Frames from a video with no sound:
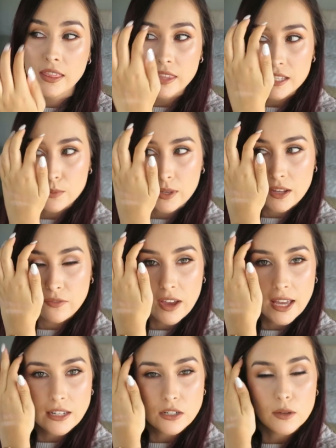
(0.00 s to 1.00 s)
This one I
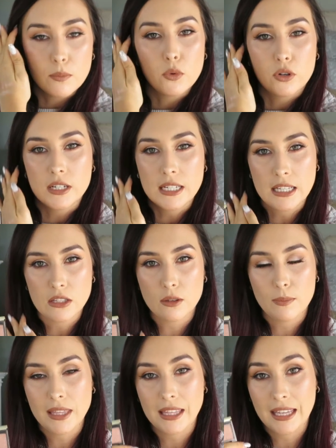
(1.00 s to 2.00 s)
find more intense
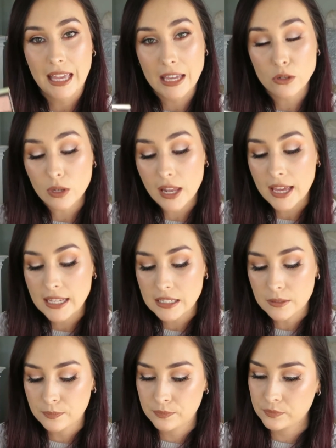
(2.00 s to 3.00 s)
on me than
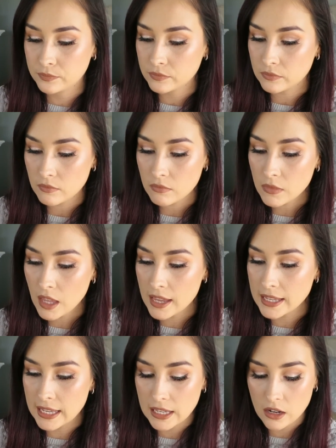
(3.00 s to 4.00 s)
Candlelight.
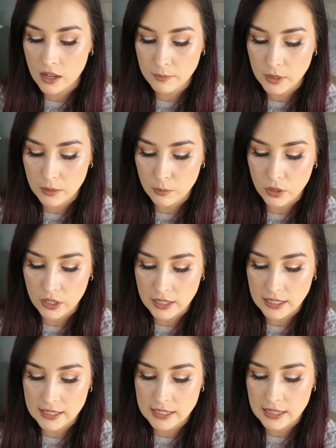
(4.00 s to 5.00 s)
Again, I'm going to put it
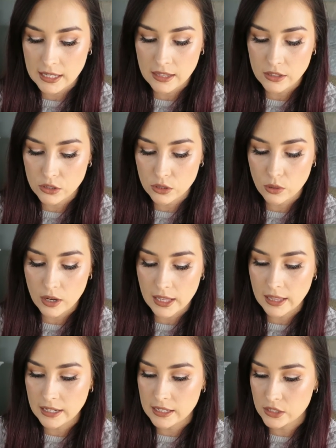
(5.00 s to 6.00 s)
next to the other two
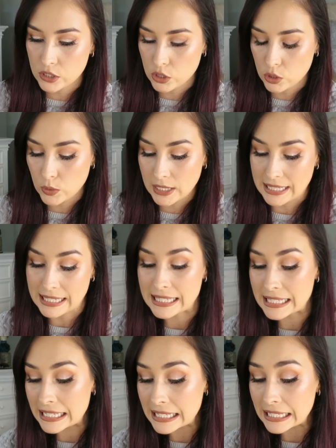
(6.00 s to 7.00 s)
highlighters so you can
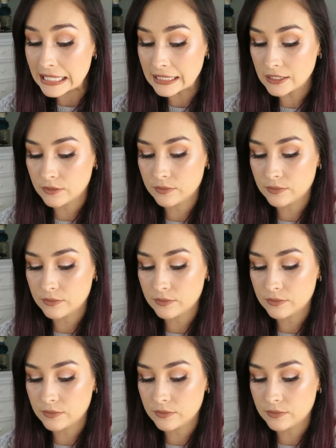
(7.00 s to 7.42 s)
see.